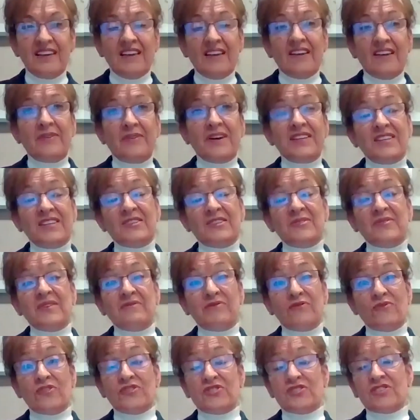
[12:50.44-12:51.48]
Well, you know,
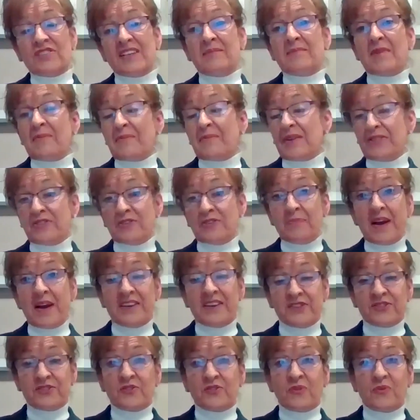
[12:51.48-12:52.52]
unfortunately, my mother
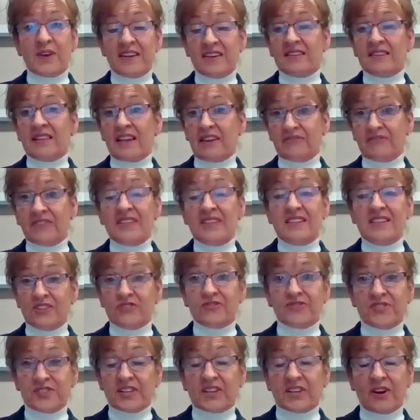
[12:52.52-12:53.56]
passed away 11
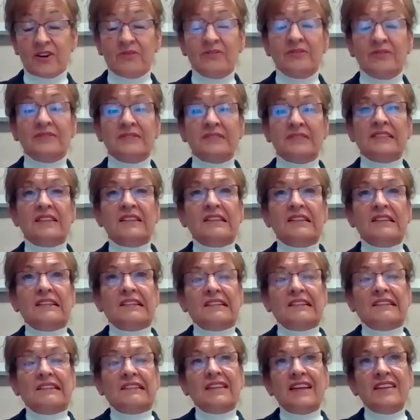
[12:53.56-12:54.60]
years ago.
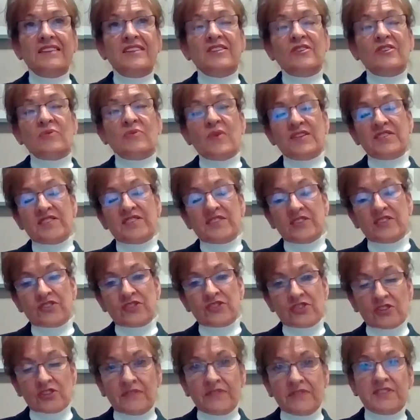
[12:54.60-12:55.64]
But, you know, once the
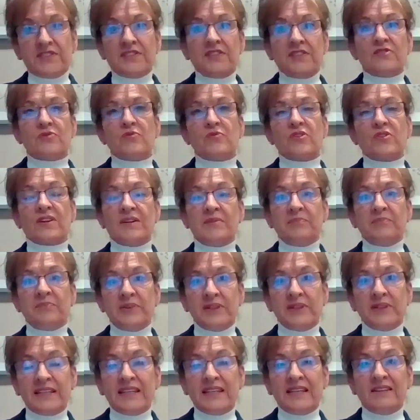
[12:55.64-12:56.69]
services were
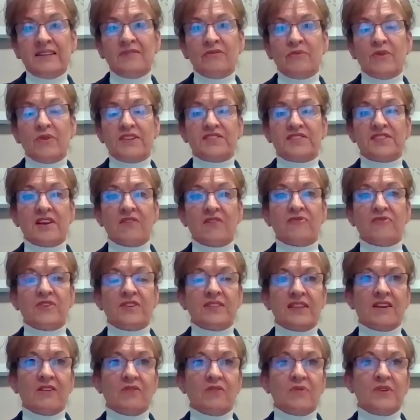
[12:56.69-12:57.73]
complete, once
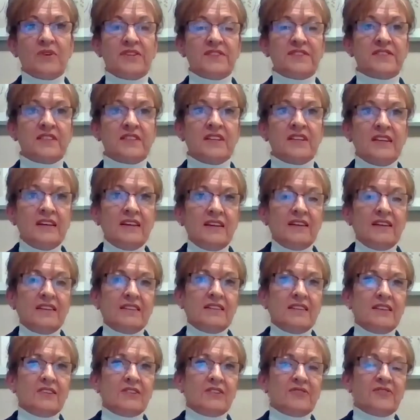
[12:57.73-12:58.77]
everything was,
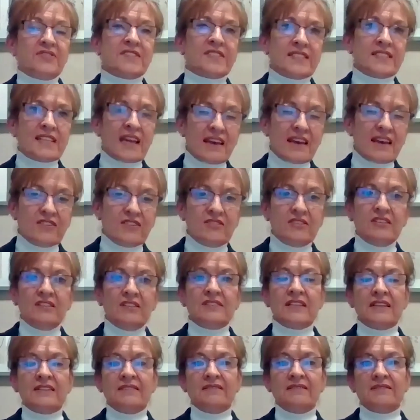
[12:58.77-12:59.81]
you know, settled
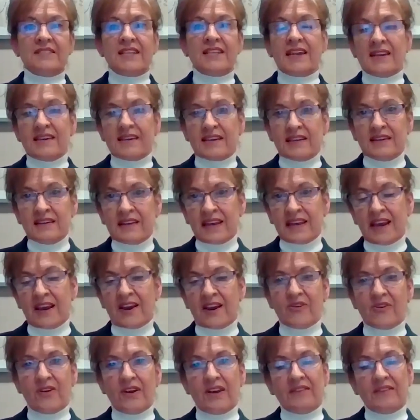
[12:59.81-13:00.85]
and taken
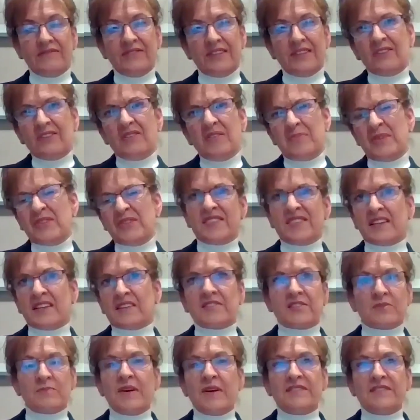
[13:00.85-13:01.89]
care of, you know, about
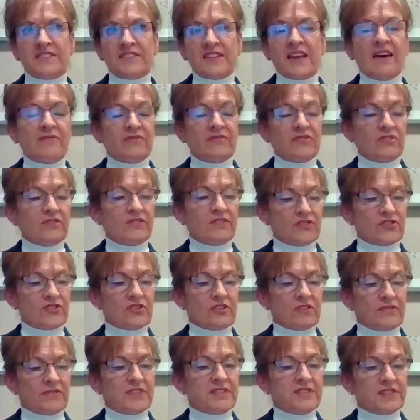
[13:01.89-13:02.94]
6 months after the
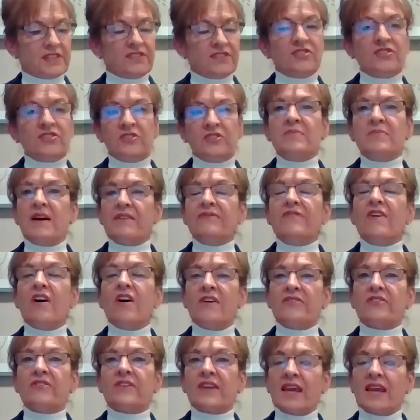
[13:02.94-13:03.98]
services, you know, my
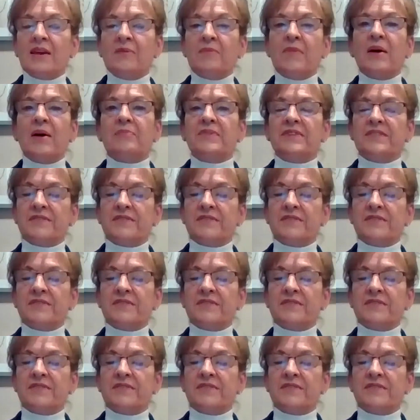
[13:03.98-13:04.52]
father came up and